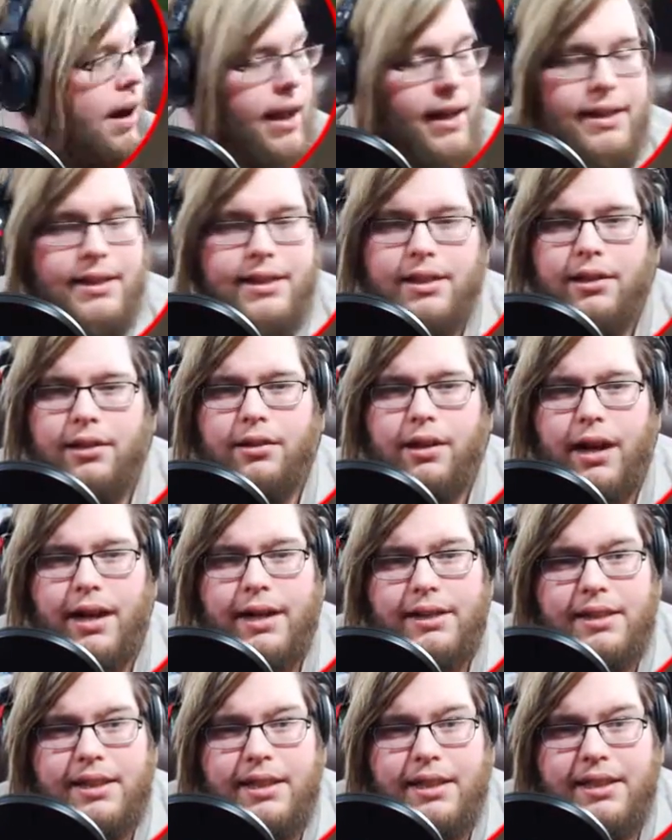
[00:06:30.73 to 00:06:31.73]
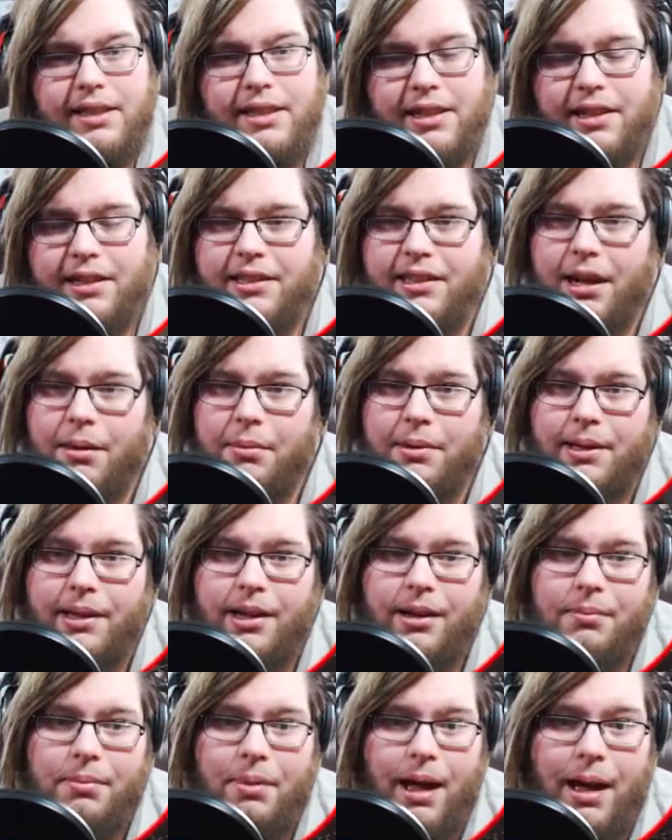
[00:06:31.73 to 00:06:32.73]
Alright, so I see the sun
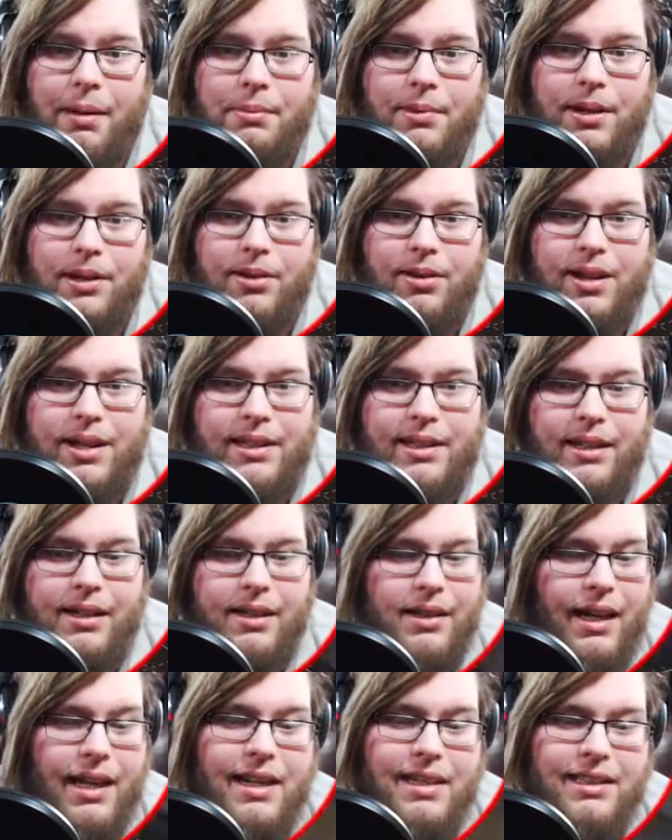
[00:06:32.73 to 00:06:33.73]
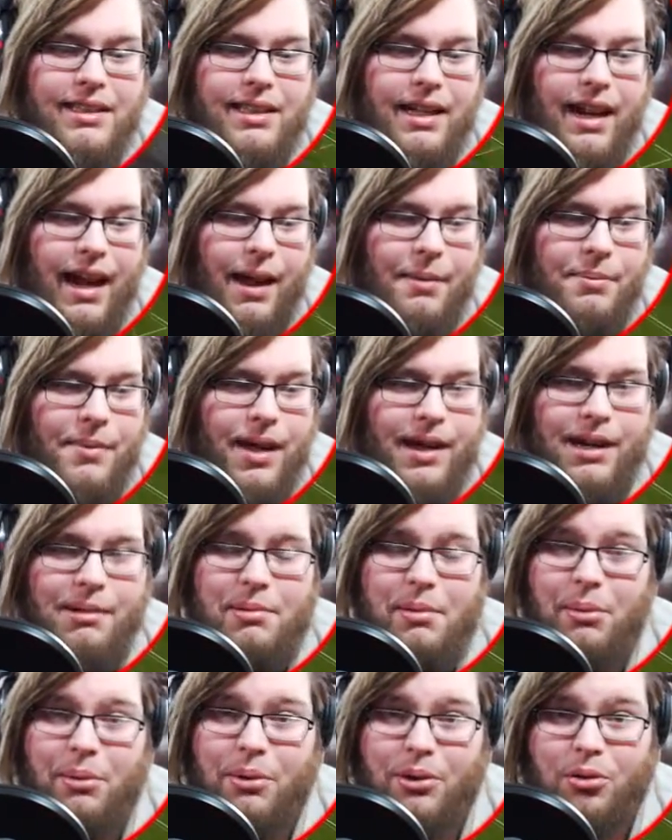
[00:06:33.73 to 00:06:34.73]
coming up. I'm going to go ahead and tell you guys that I'm not
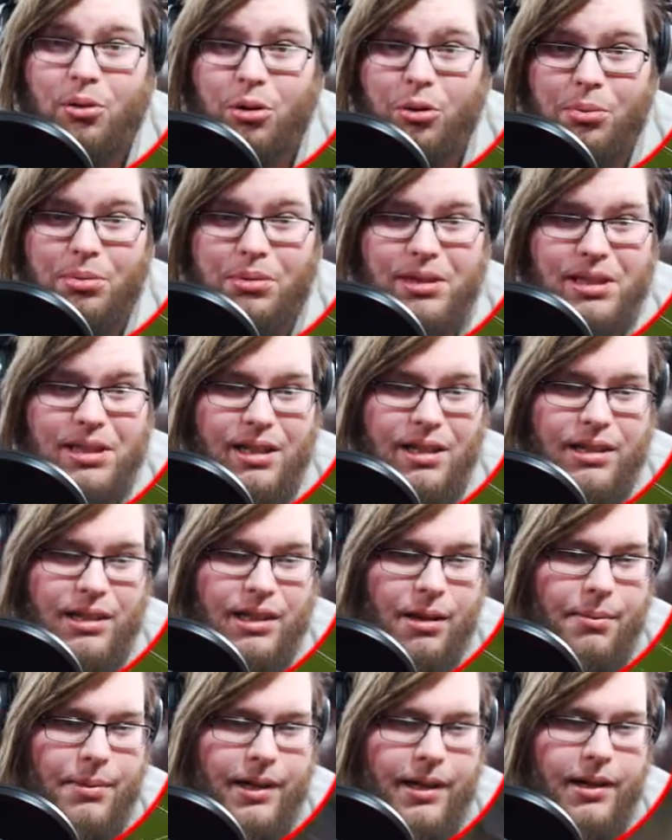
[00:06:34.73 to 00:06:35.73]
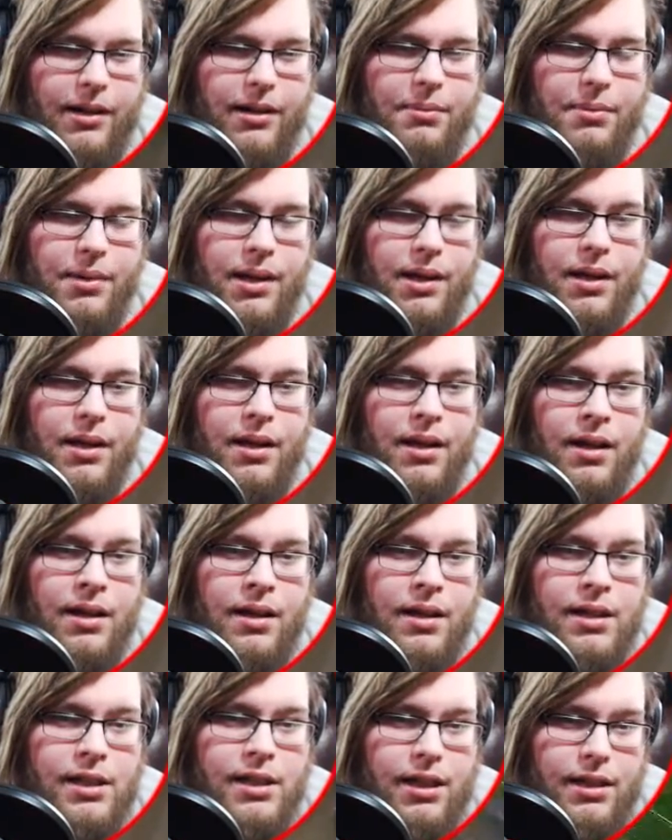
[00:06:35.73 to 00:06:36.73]
going to be able to record with the sun coming up.
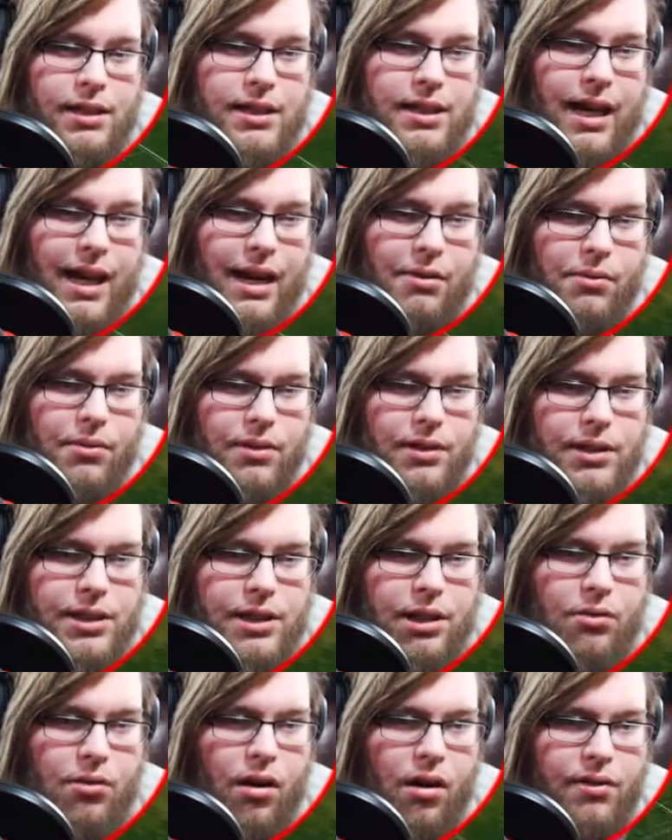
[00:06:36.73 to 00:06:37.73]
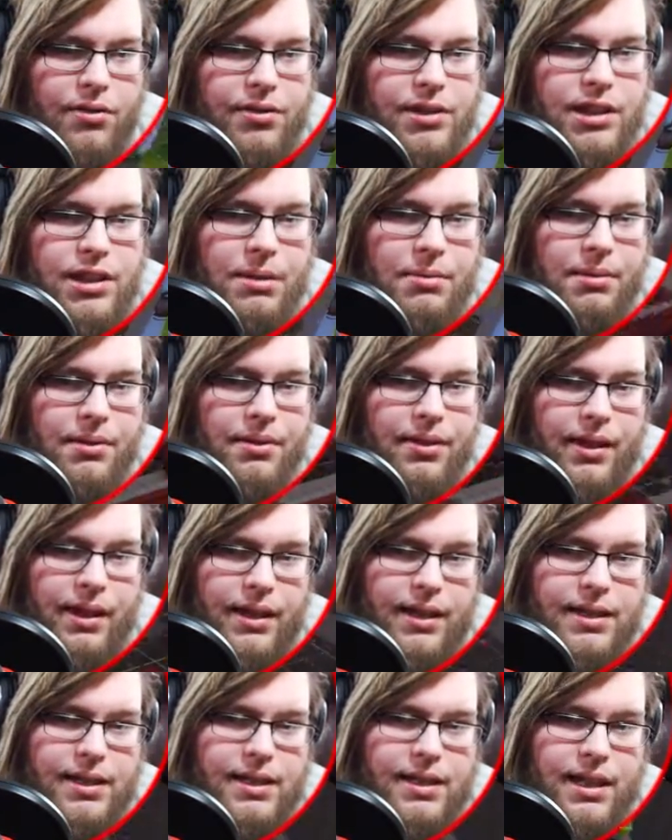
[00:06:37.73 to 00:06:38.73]
So I just kind of wanted to show off some of
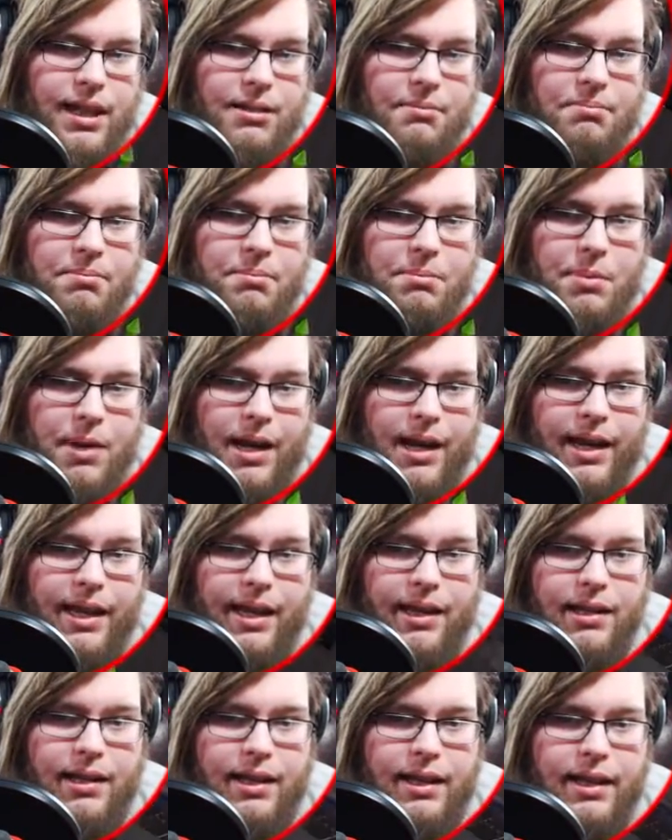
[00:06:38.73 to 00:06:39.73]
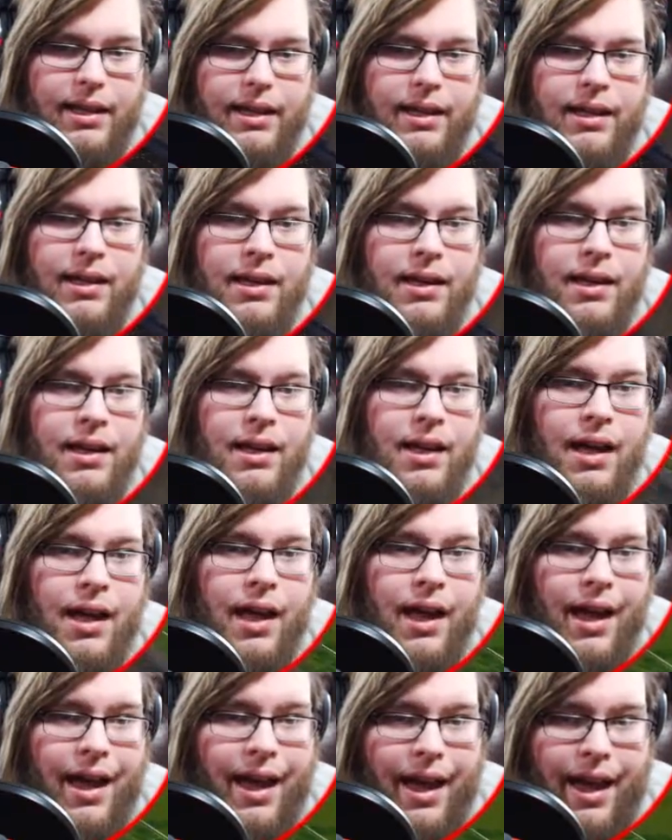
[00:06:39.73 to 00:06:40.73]
this immediately.
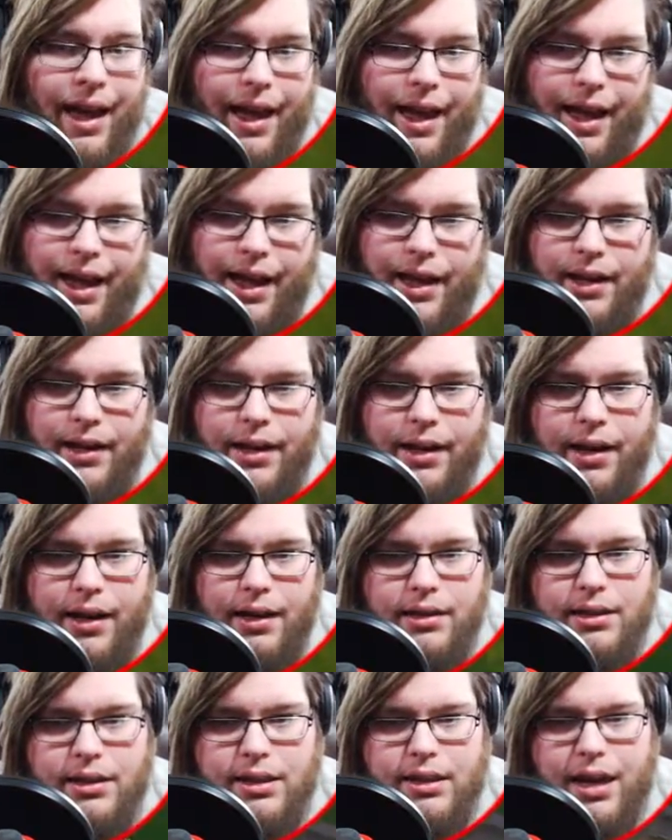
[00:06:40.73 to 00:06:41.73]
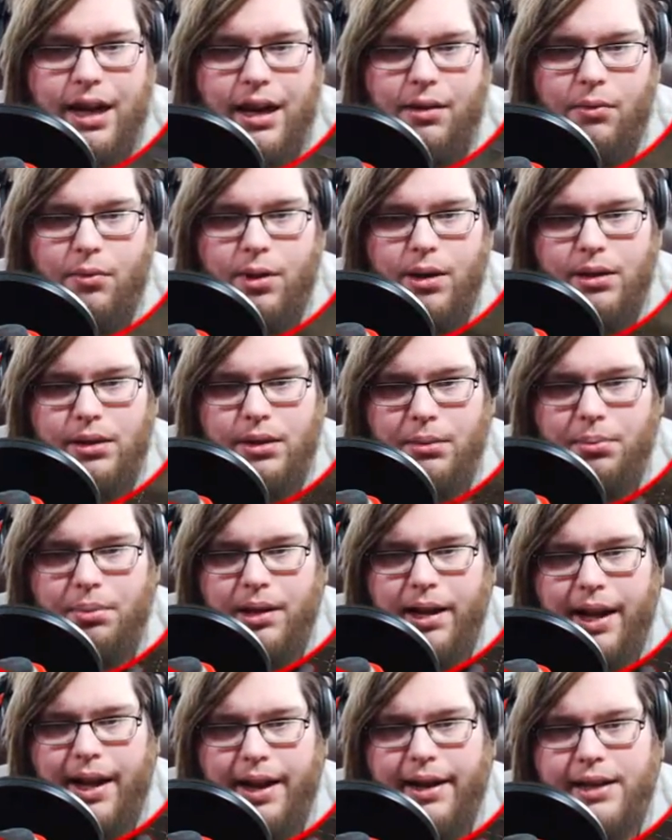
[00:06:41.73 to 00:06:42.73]
And just kind of what the
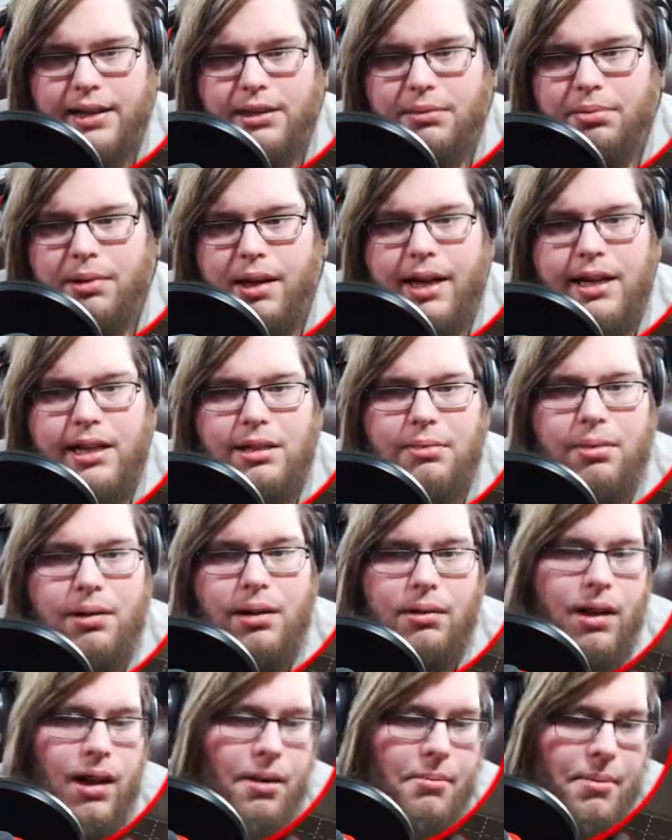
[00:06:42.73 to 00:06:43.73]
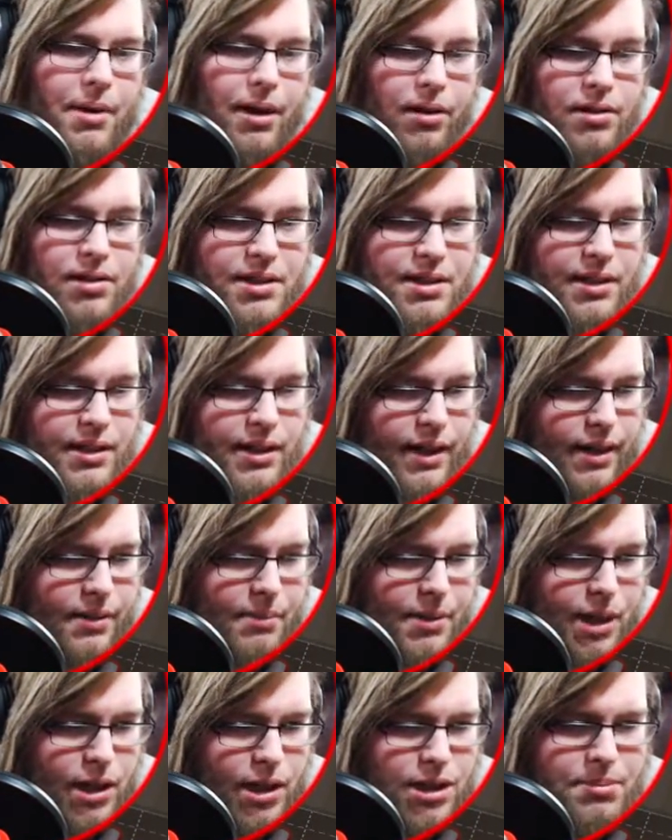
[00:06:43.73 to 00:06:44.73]
plan is. The plan is to put a lot of mirrors in
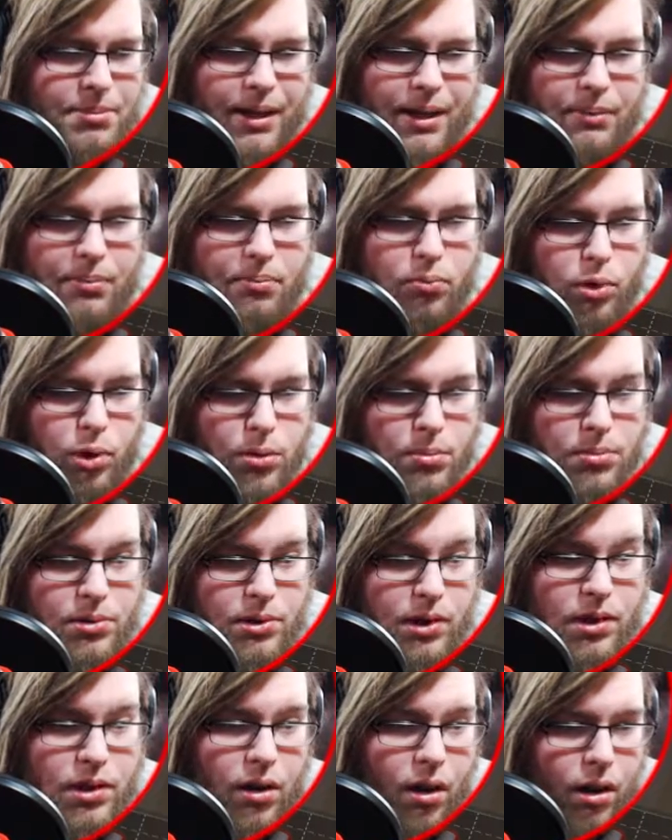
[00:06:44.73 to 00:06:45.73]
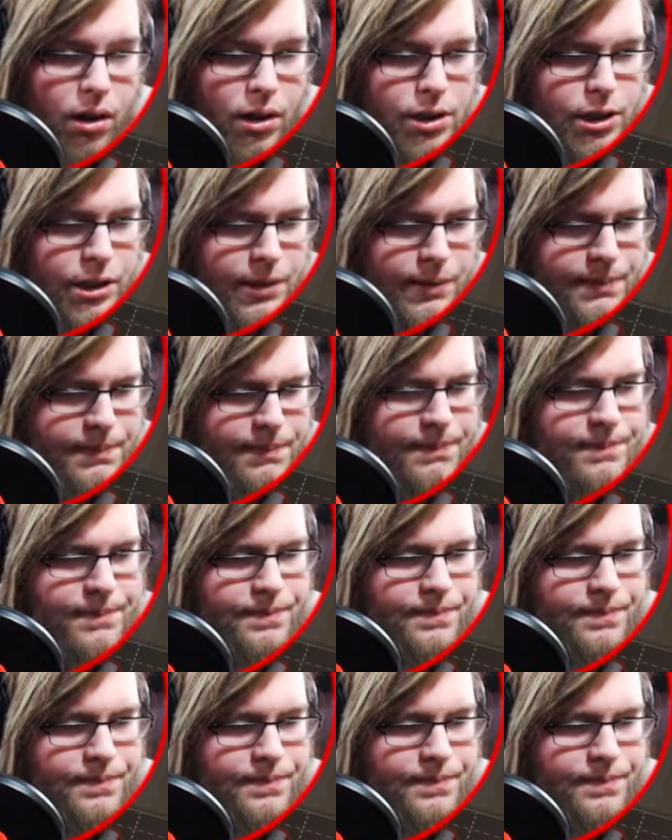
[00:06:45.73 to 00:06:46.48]
there. Mirrors make rooms look larger.